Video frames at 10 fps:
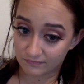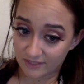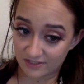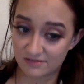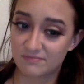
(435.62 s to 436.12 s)

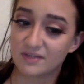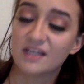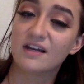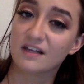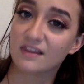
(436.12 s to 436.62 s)
It doesn't
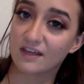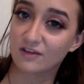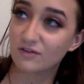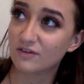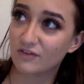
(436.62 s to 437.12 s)
mean anything.
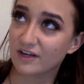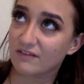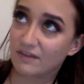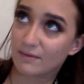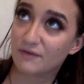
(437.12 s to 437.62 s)
You can
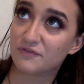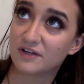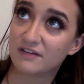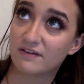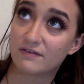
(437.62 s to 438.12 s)
forgive them. I
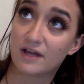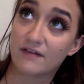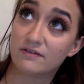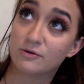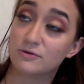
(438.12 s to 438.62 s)
forgive
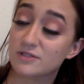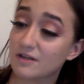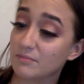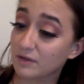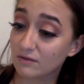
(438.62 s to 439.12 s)
everyone who's
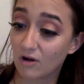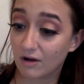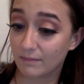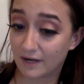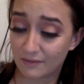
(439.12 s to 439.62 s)
done me
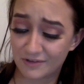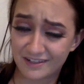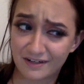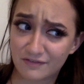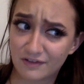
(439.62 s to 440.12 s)
wrong, but I would
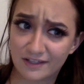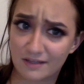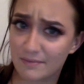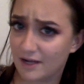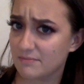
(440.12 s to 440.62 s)
never let
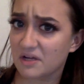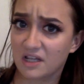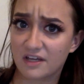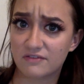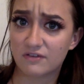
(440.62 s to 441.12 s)
them back in my
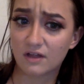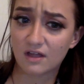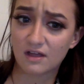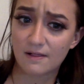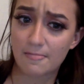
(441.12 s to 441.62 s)
life.
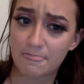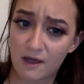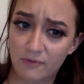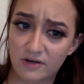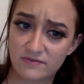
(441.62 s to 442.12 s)

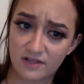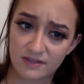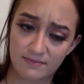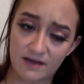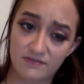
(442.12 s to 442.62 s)
I would never
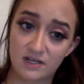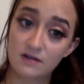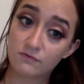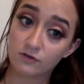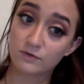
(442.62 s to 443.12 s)
let them have any
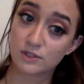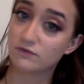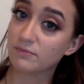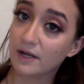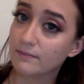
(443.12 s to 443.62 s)
influence
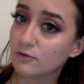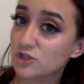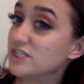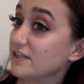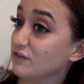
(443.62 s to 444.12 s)
over my
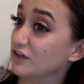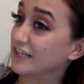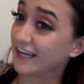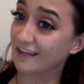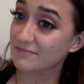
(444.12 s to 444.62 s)
emotions ever
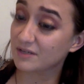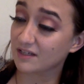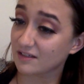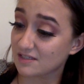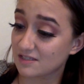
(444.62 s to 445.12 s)
again
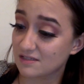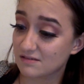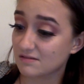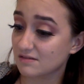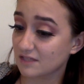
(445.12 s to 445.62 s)
because
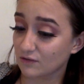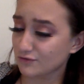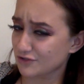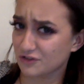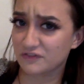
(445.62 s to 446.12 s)
they don't
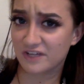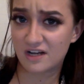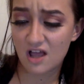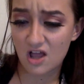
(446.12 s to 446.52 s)
deserve it.